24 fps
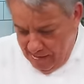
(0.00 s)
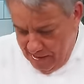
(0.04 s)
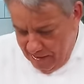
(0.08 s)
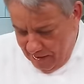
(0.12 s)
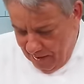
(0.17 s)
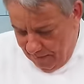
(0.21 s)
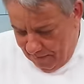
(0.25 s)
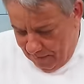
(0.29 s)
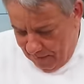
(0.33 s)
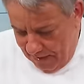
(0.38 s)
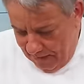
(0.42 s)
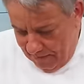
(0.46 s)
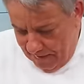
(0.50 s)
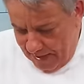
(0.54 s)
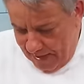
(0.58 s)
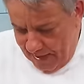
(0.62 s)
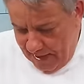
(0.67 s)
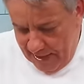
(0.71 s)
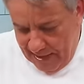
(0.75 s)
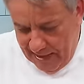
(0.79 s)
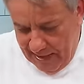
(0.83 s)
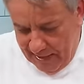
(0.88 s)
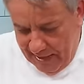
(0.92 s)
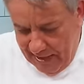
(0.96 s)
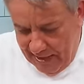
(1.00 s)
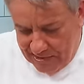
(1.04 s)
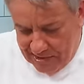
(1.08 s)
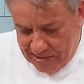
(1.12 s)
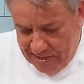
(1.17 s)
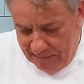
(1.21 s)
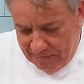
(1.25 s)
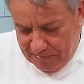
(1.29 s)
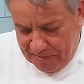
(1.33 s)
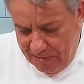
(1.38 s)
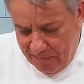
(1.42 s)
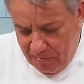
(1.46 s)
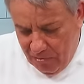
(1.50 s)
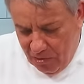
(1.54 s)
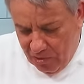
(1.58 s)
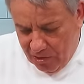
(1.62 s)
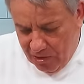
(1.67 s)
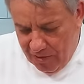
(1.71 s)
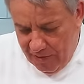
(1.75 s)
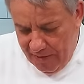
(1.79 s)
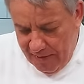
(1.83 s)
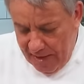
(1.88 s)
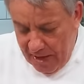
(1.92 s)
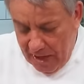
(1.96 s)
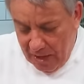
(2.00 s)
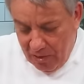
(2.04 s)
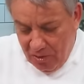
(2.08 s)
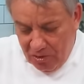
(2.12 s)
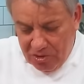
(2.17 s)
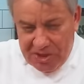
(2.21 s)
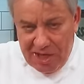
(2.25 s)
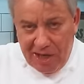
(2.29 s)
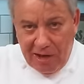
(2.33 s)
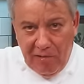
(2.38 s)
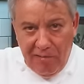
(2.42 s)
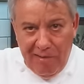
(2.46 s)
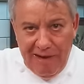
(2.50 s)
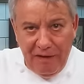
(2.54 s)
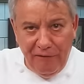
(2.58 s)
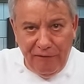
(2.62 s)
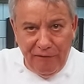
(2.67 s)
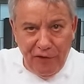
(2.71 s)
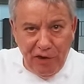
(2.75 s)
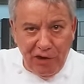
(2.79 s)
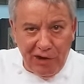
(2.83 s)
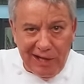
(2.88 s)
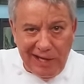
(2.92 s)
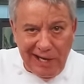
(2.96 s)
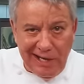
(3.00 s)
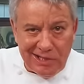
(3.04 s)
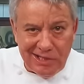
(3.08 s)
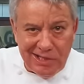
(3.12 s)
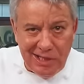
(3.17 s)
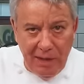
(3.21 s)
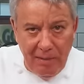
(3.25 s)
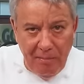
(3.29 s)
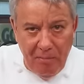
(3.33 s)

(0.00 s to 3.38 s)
You put them in there like this, Captain Morgan. Those are great for the kids in the